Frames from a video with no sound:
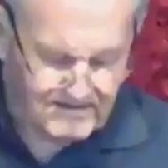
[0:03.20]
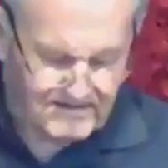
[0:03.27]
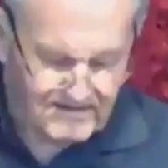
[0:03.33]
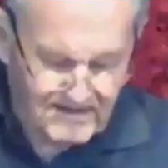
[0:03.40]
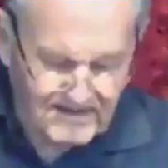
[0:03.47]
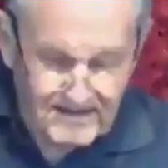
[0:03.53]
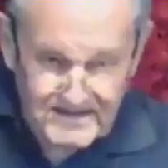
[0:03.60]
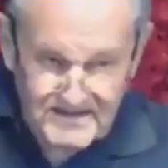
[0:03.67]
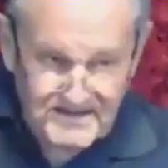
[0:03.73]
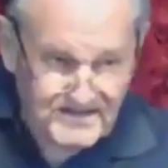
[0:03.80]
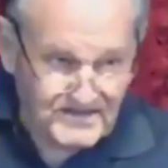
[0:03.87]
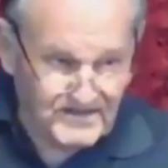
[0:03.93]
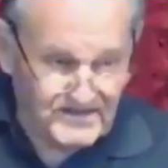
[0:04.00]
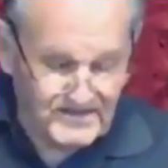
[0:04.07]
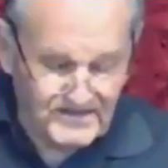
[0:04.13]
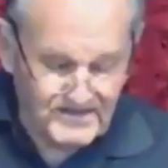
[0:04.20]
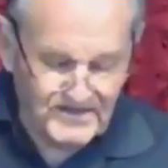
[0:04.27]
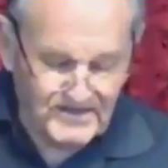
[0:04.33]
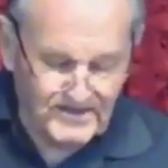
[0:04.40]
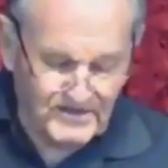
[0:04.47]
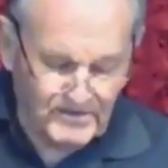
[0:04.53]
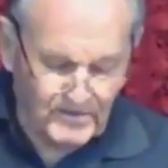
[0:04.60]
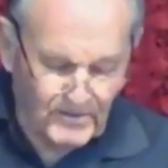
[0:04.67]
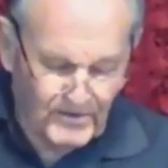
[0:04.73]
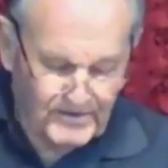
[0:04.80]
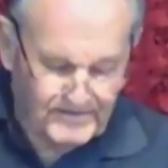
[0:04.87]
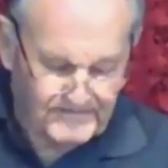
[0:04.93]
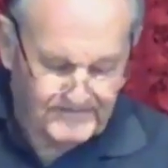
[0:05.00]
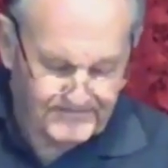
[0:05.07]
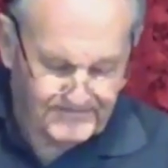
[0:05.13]
Let's turn to
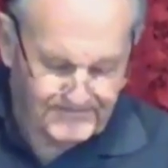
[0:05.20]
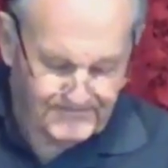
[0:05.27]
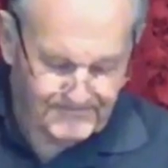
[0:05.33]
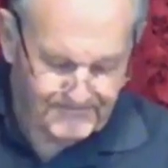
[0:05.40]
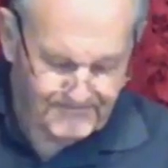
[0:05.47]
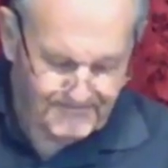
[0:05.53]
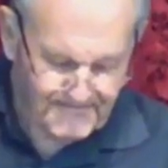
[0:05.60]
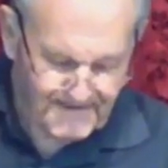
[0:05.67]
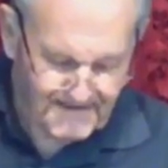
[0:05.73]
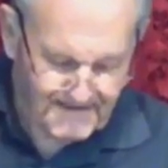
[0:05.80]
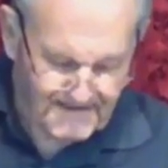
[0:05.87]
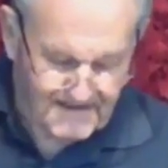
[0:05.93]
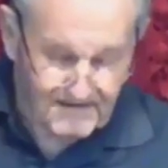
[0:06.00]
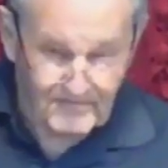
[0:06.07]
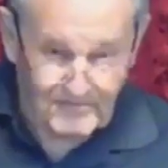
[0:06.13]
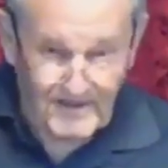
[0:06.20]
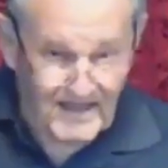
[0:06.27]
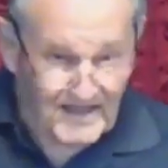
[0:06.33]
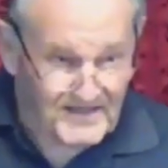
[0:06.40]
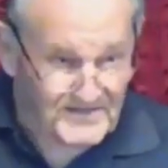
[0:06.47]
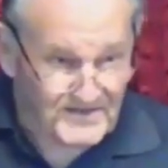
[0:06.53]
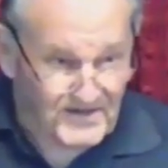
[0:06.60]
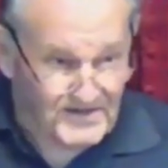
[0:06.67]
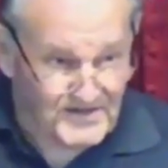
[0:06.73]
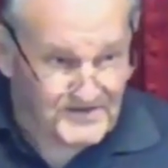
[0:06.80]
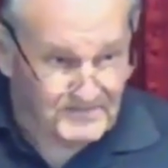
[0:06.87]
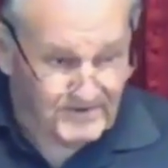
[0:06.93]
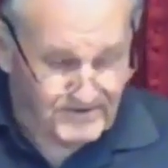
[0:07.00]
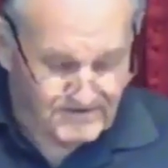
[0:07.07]
Mark's Gospel.